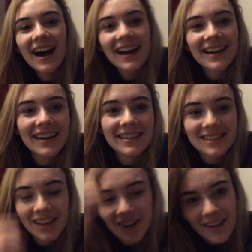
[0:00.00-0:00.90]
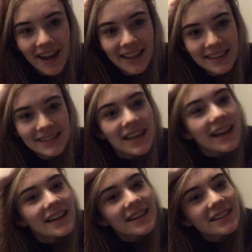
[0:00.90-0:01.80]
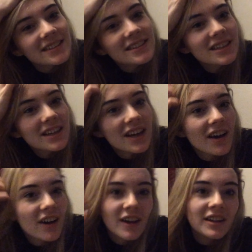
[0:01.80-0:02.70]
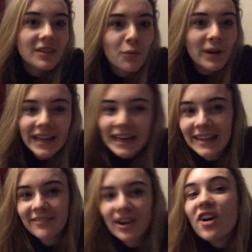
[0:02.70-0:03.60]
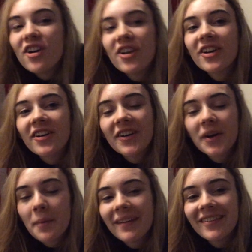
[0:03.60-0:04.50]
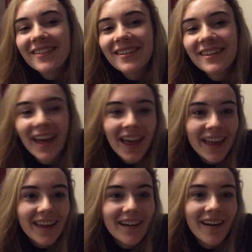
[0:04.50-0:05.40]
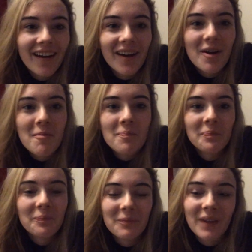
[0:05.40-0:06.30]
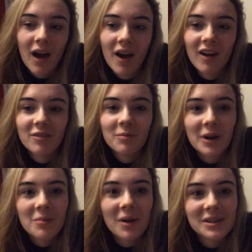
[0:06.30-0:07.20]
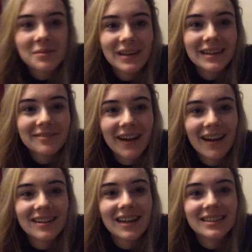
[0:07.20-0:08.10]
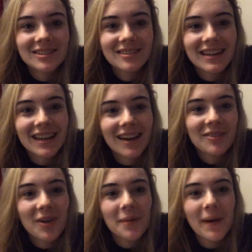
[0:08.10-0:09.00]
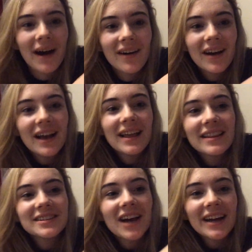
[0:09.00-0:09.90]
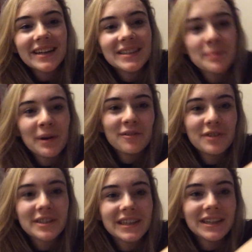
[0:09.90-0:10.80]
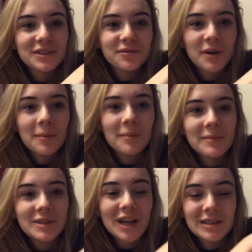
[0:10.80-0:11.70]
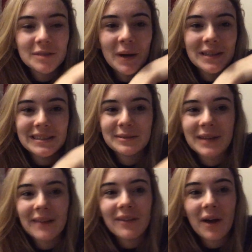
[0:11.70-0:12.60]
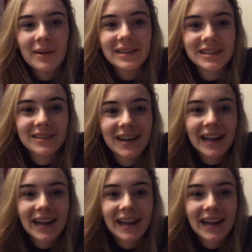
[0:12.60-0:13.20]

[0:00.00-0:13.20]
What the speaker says: Hi guys, so second weekly vlog commenced today. I've pretty much completely failed at it already. I've got about the tiniest bit of footage from James's basketball game that I went to